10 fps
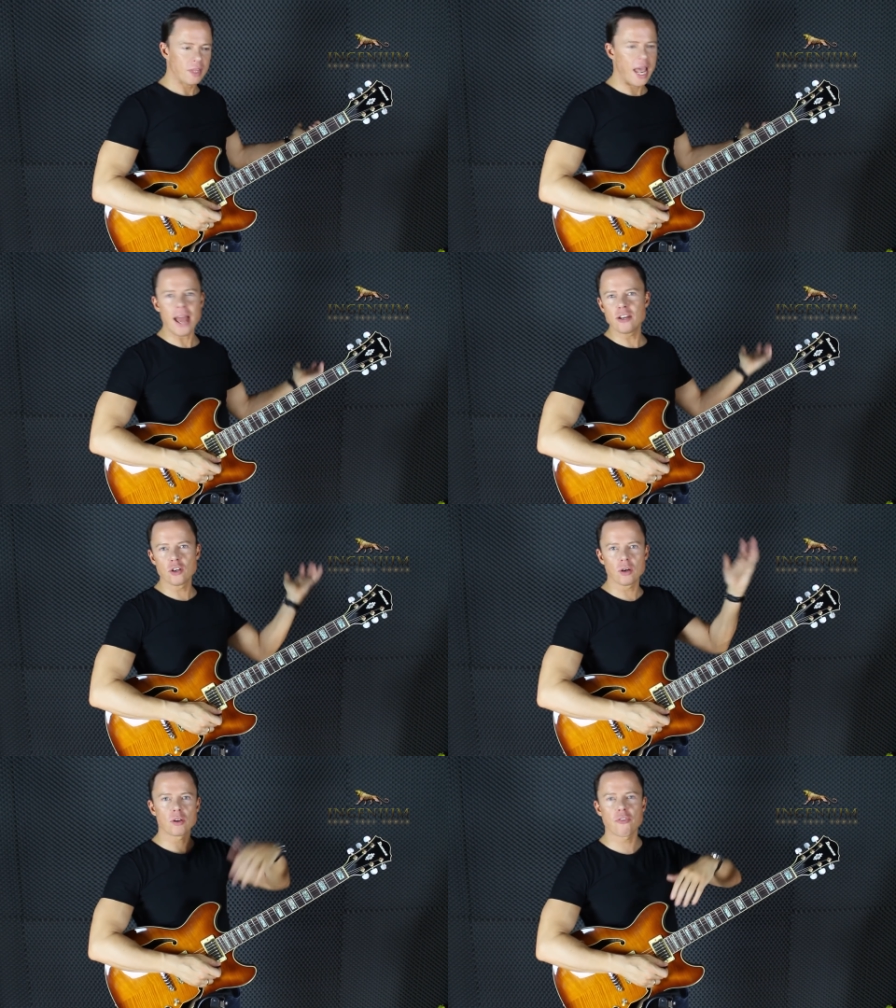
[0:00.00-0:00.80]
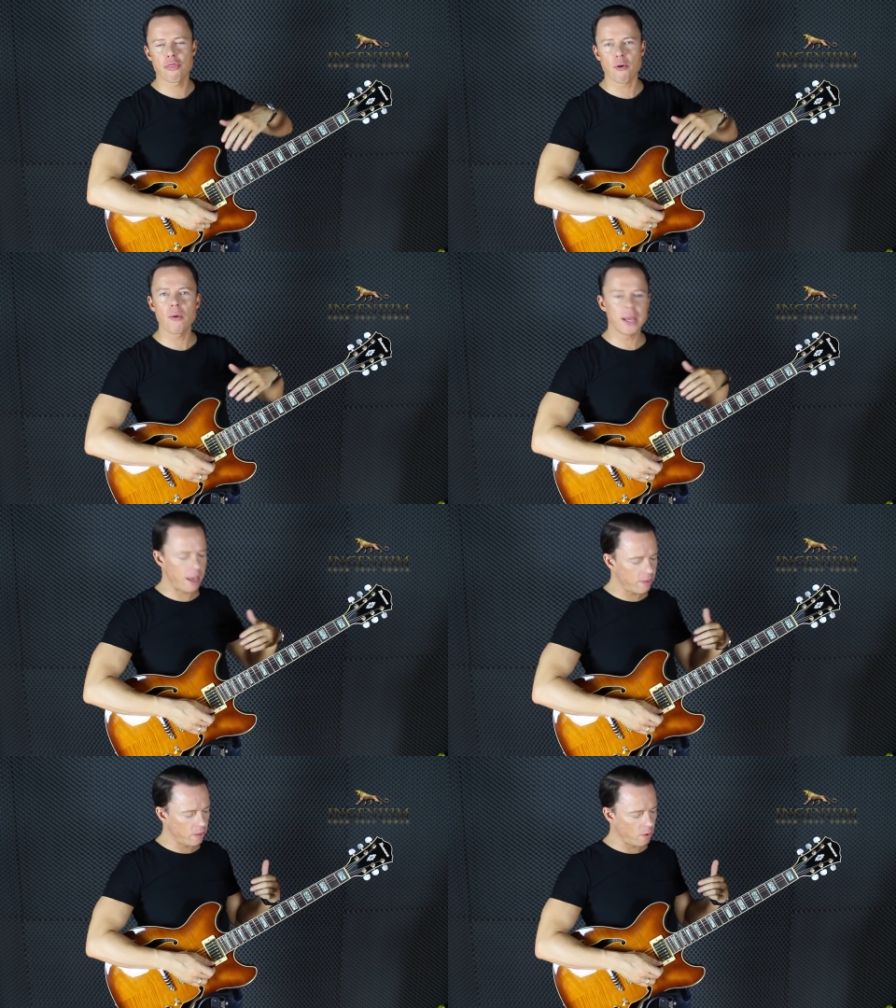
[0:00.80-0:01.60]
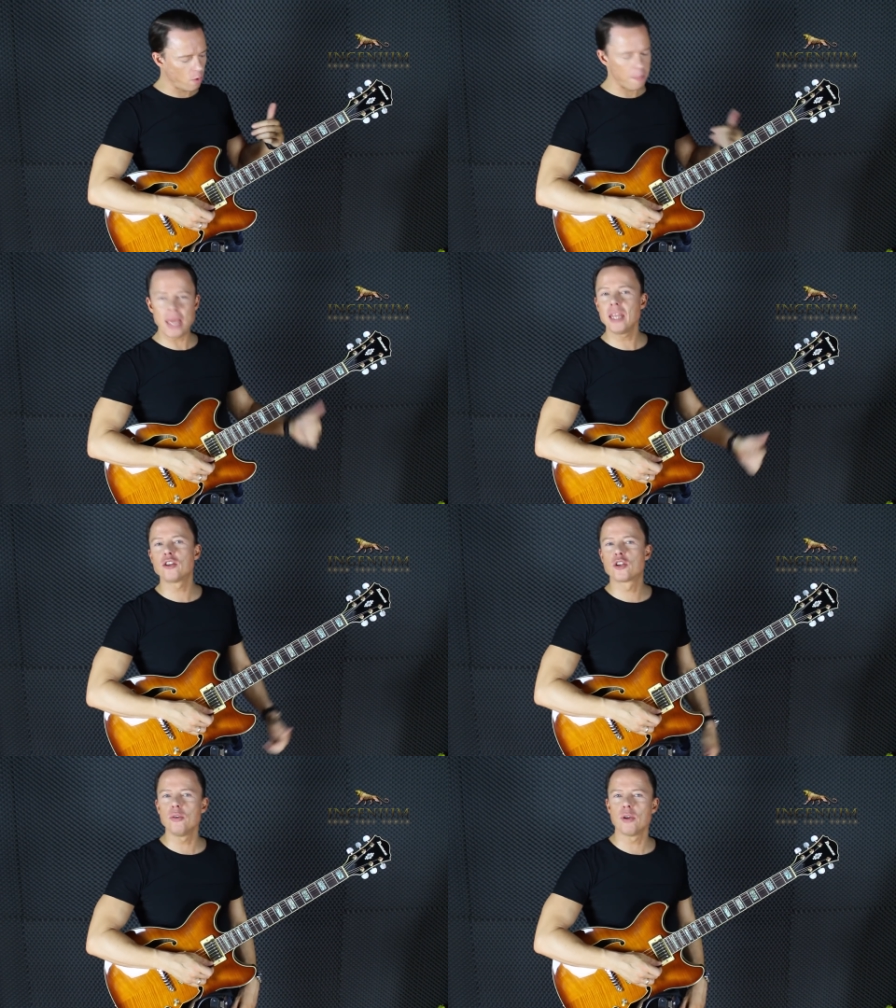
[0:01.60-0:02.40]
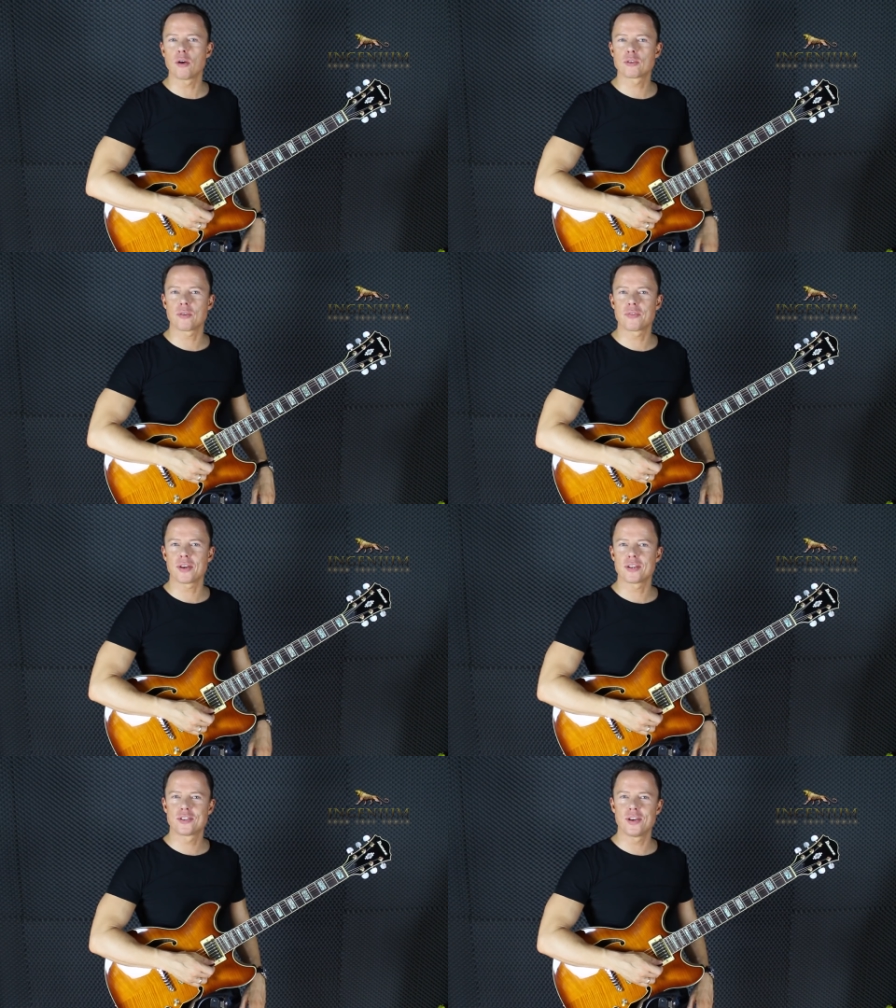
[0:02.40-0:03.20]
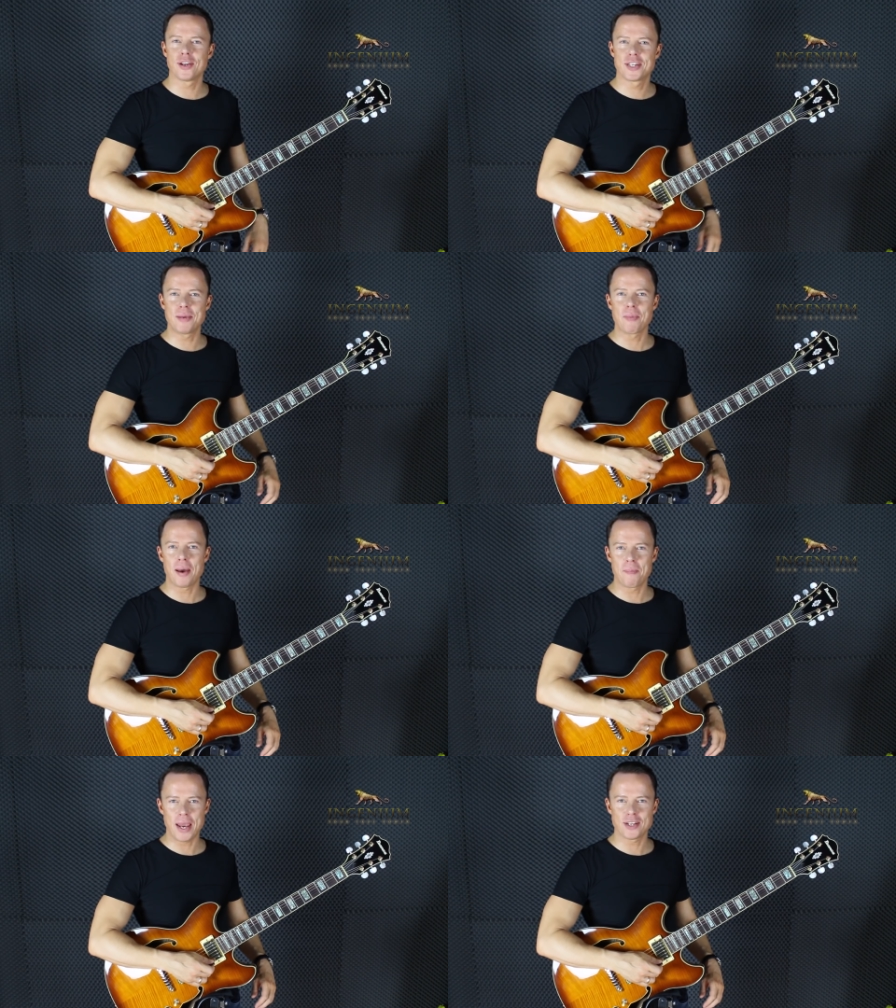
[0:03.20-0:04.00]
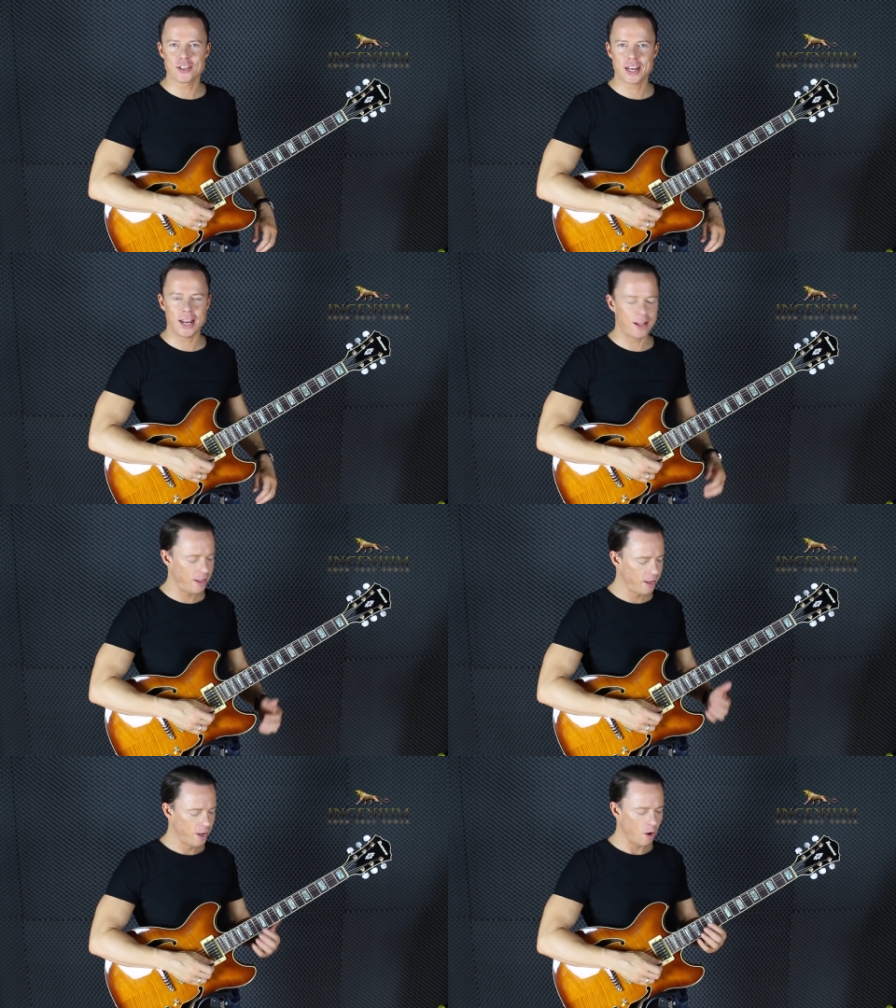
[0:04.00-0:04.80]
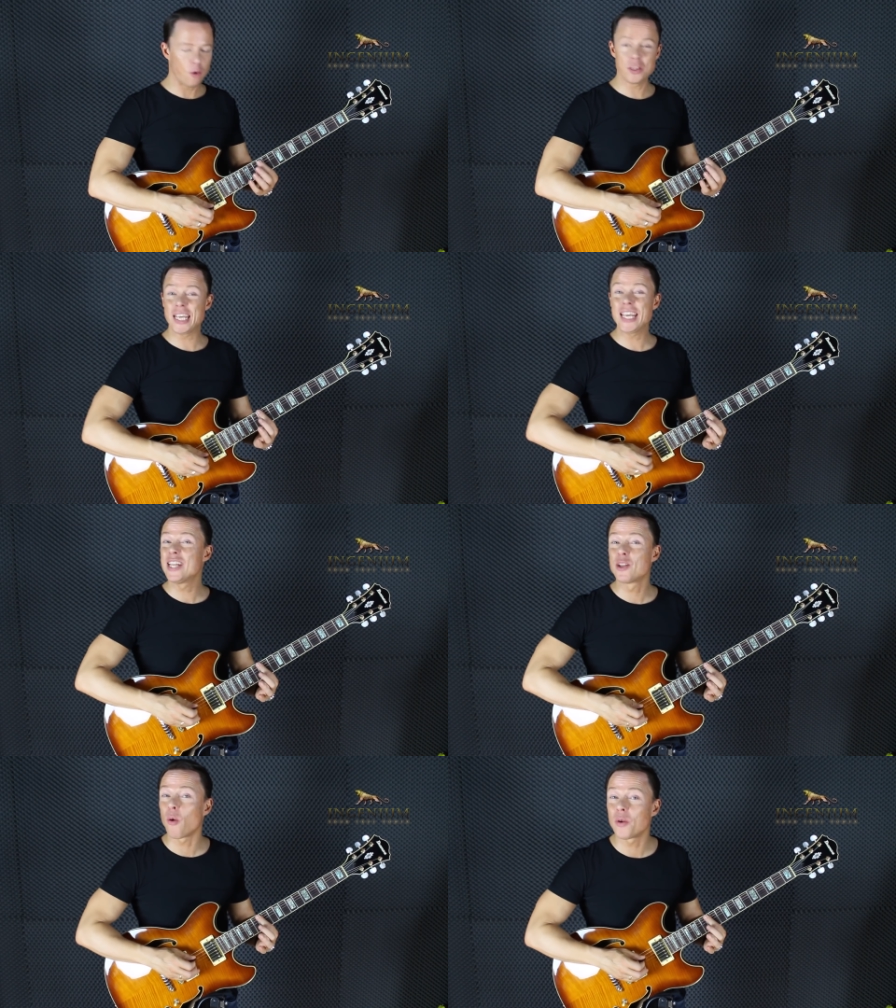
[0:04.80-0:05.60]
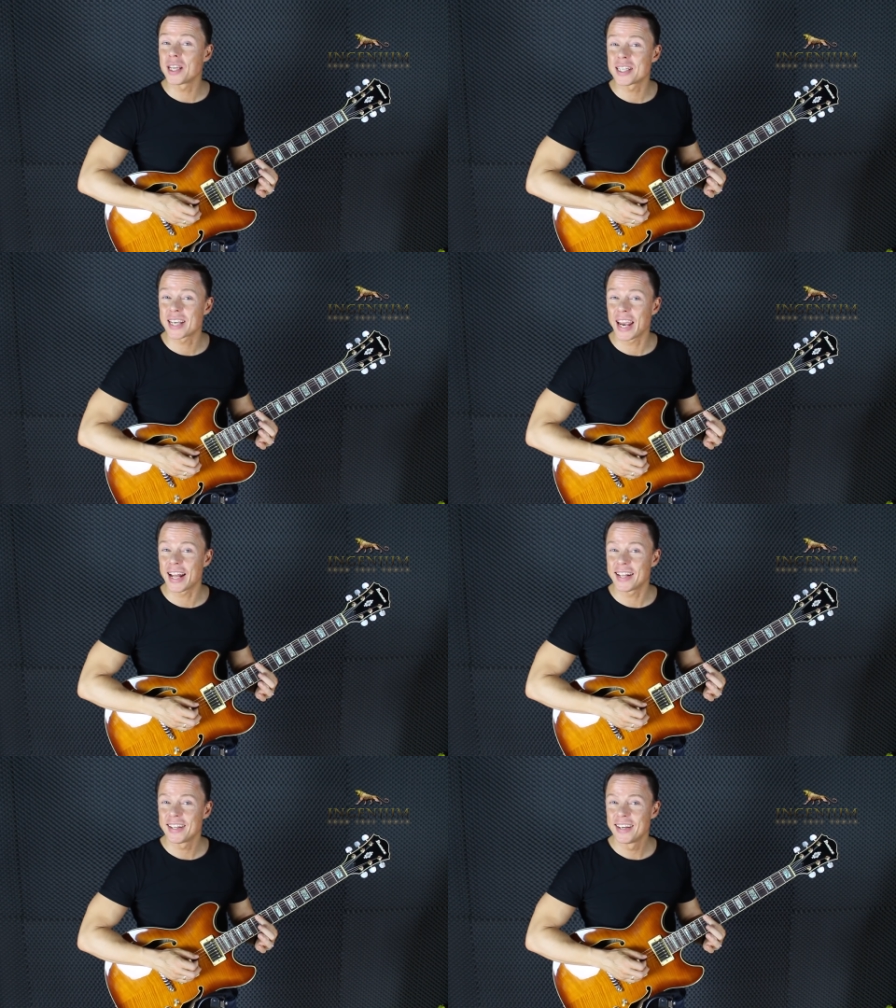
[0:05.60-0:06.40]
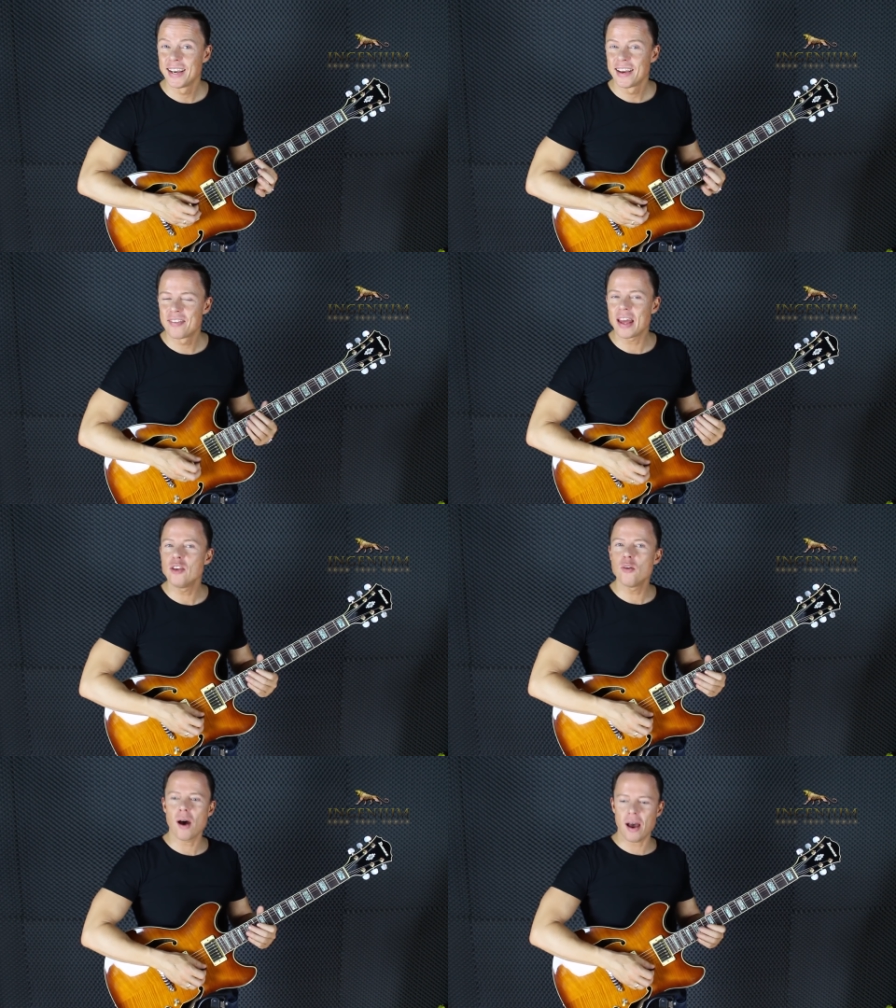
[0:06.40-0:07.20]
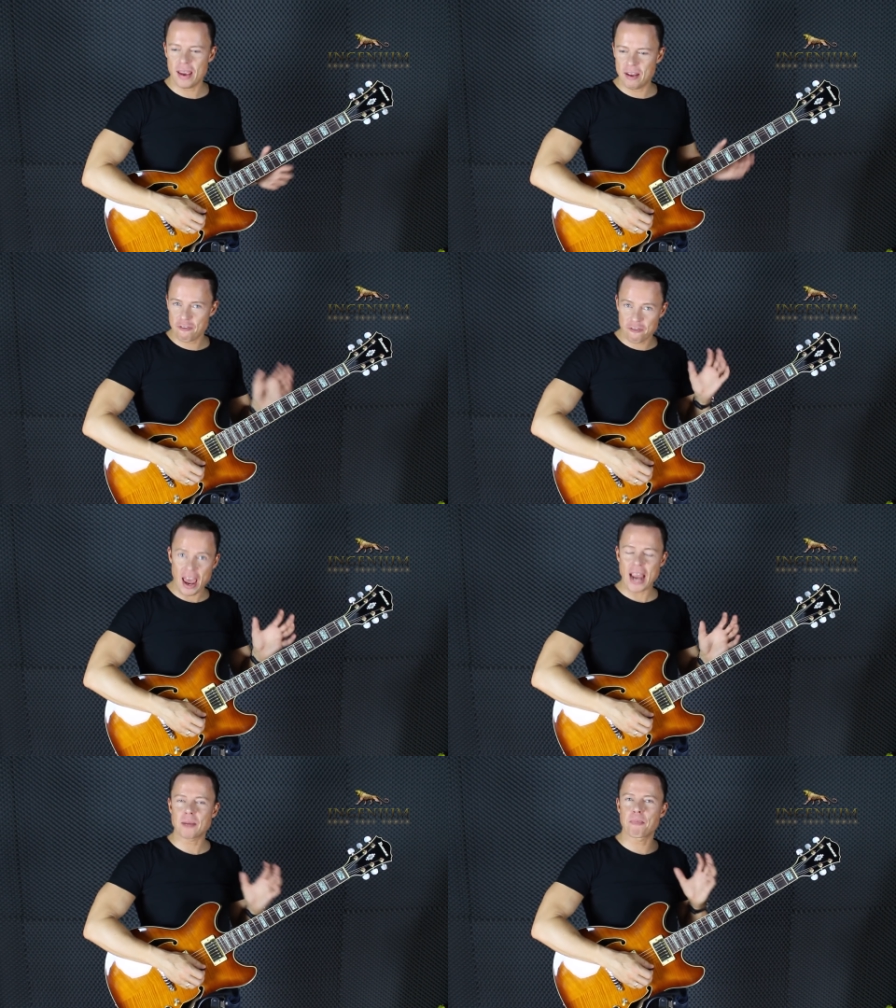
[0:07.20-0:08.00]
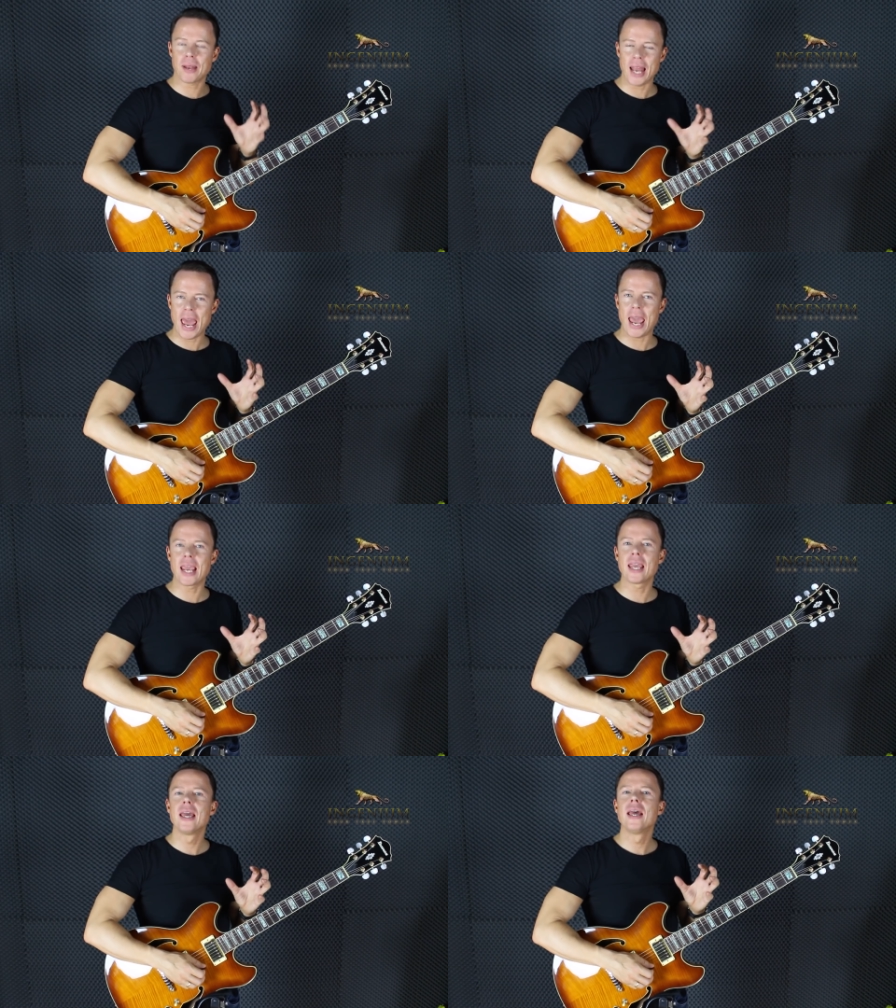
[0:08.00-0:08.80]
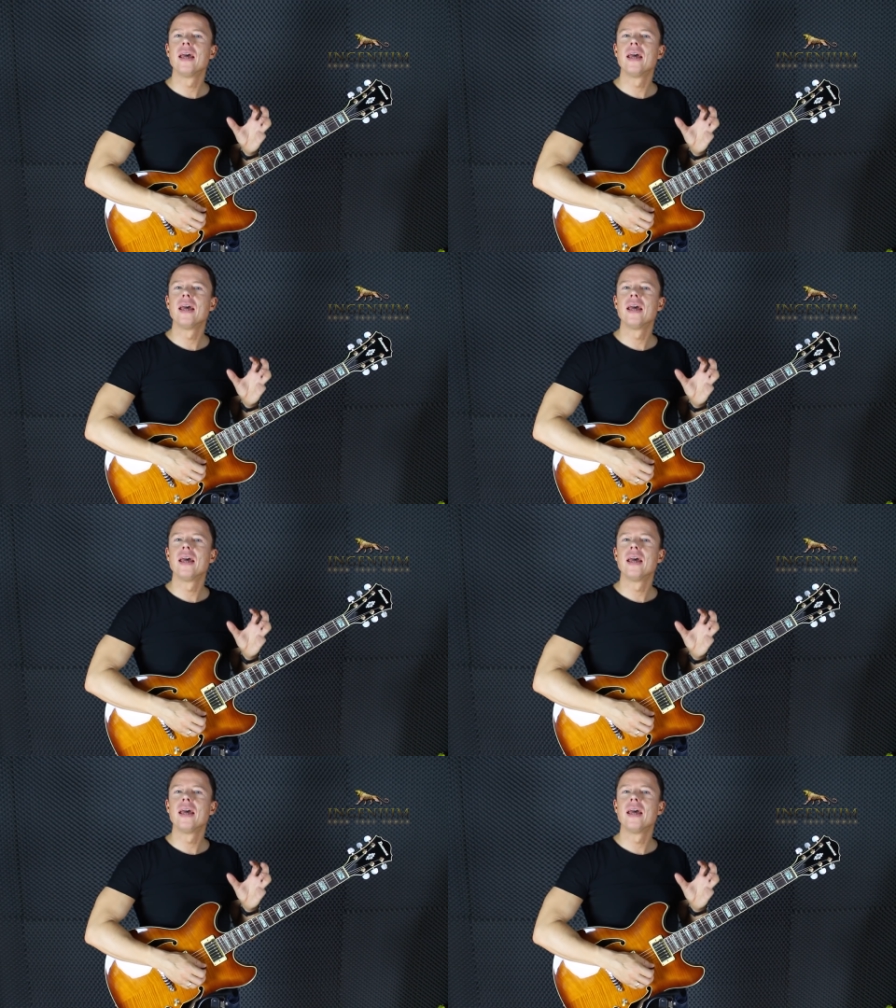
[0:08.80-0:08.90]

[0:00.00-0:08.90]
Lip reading: and you're throwing in the remaining two notes of the D major scale or the E Dorian scale, then you are in fact playing